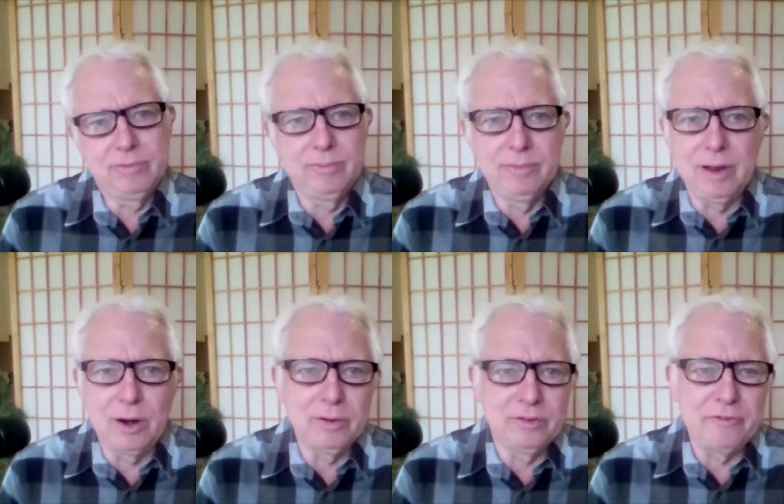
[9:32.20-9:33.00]
you
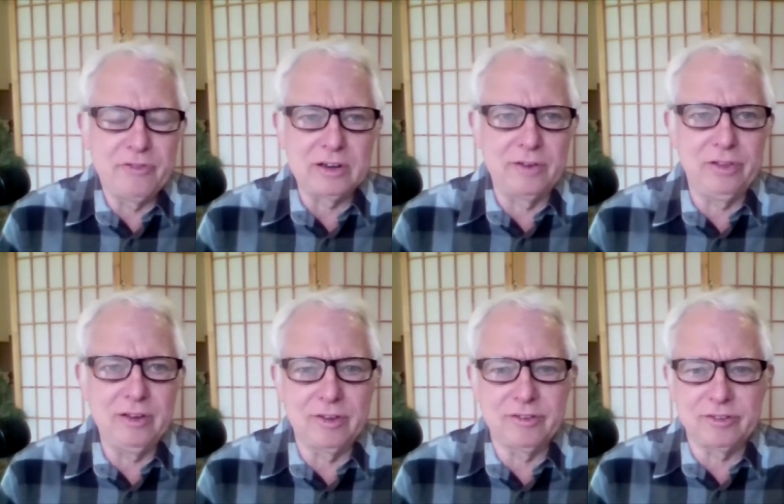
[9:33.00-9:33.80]
know as effectively
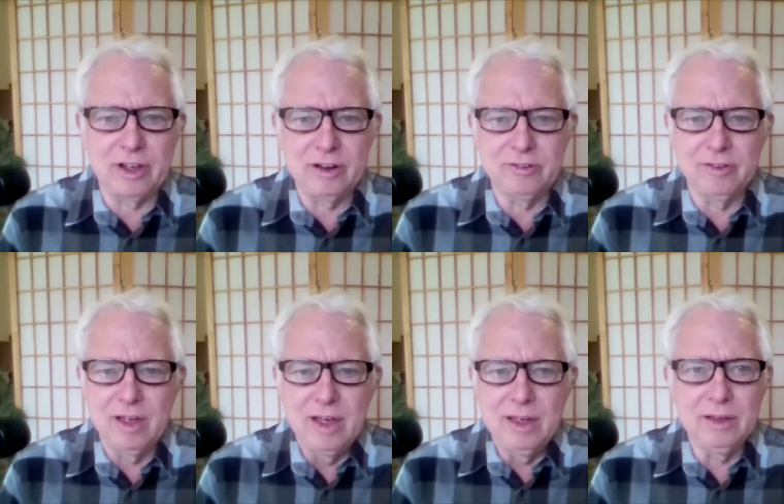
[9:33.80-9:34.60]
as the sun is
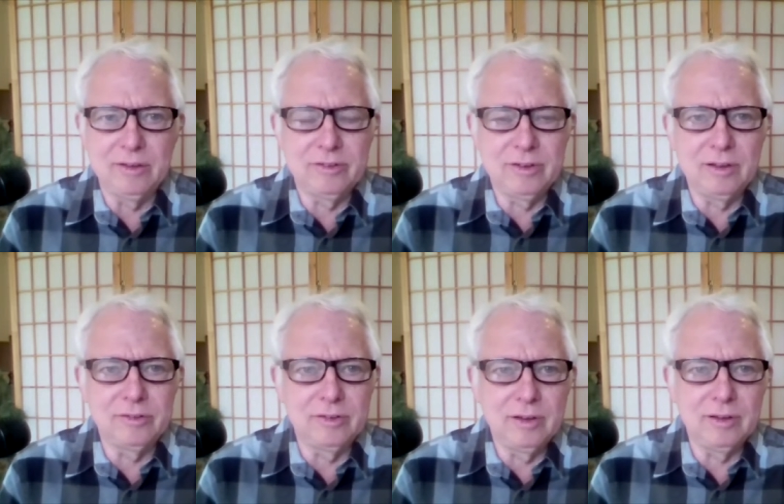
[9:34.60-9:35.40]
is
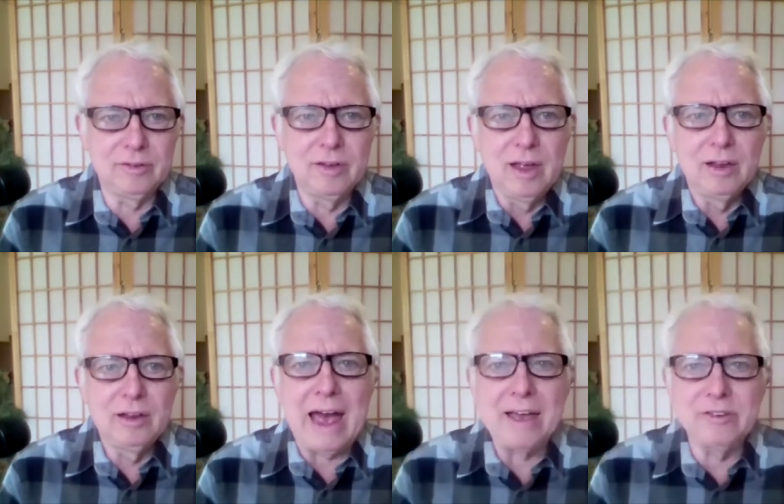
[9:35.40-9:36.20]
is is
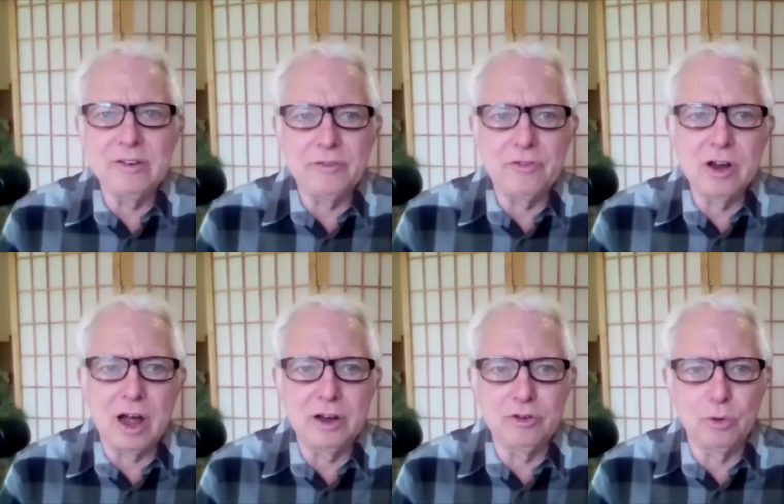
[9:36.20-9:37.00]
casting different
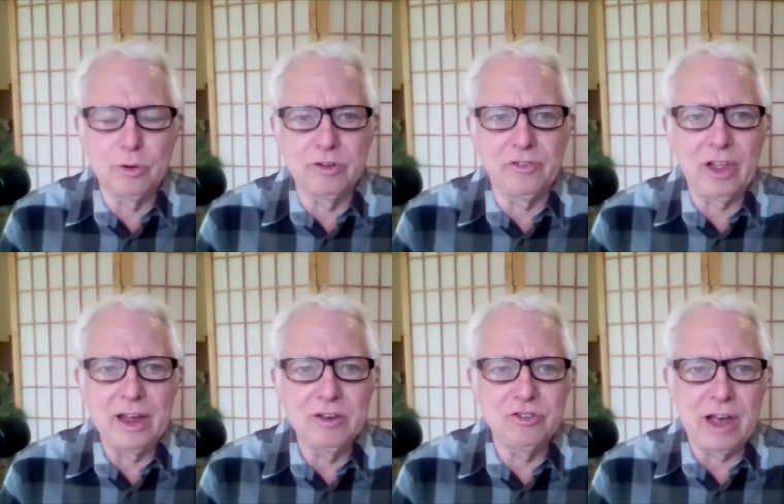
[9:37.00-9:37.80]
contours of
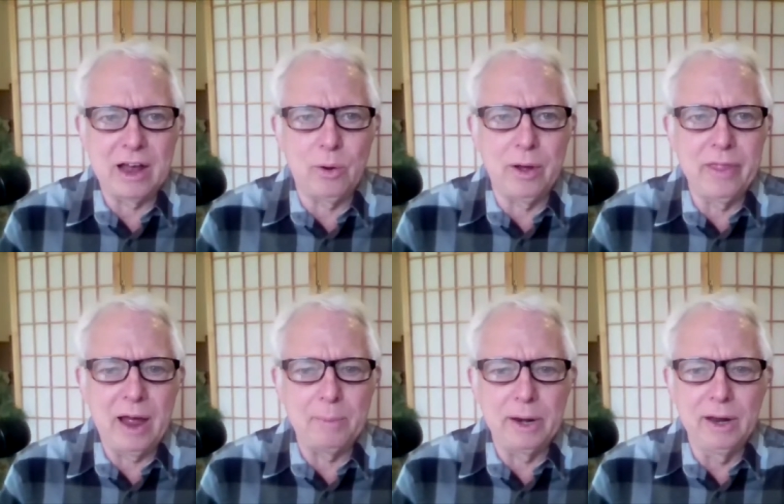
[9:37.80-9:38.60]
light and shadow on
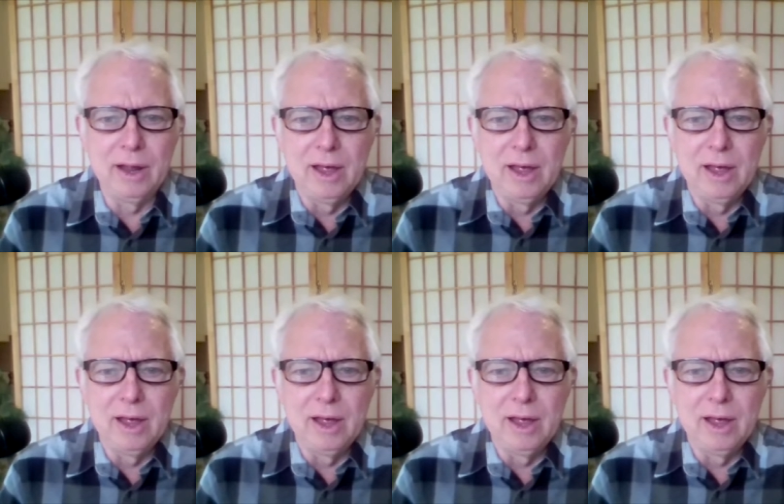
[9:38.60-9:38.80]
them and